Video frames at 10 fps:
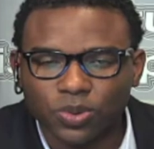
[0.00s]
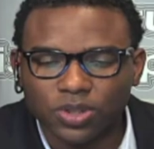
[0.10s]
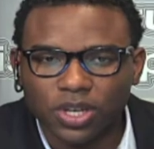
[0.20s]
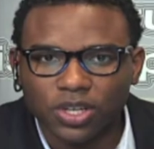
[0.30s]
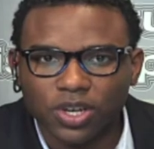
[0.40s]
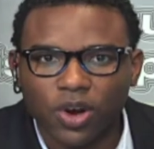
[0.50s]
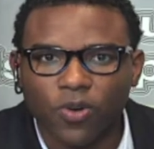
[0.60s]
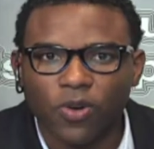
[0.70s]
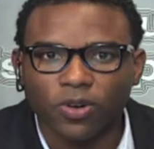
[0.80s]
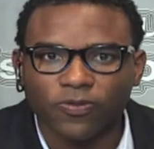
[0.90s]
to you
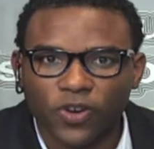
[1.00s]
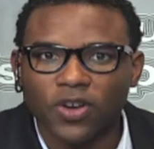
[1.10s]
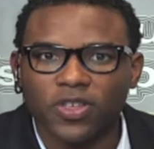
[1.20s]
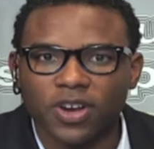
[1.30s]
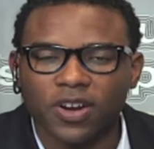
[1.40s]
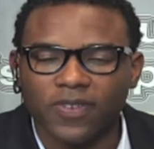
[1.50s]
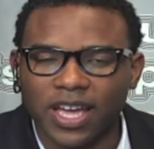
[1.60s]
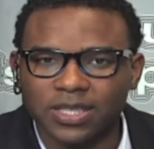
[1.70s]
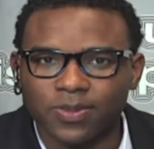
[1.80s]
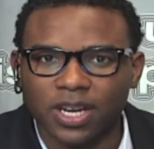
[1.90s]
know further their
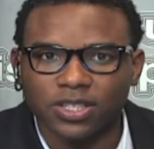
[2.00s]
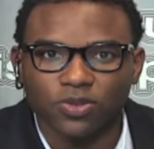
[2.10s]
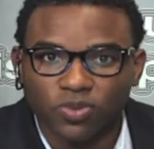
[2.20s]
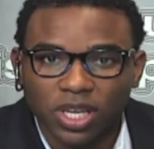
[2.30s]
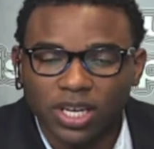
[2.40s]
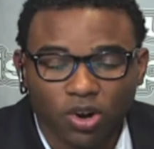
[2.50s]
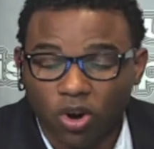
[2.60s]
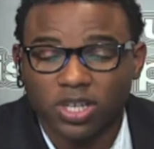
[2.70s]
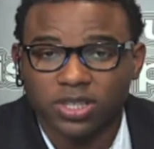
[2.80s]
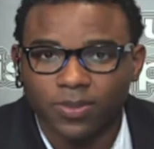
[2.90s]
advancement and to really
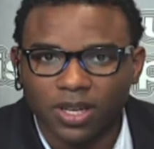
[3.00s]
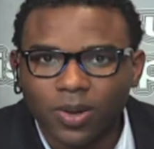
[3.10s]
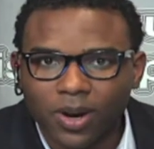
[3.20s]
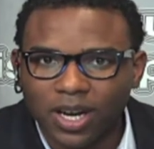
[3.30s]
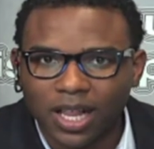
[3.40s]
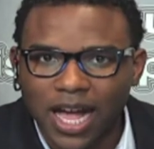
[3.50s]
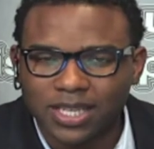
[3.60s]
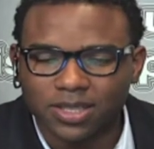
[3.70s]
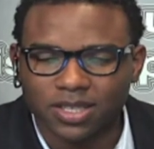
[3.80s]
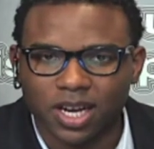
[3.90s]
crush the middle and working
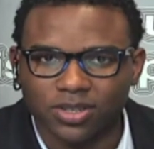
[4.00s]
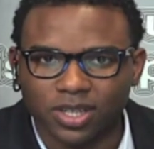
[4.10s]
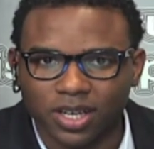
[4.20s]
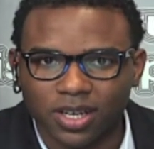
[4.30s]
class in this country.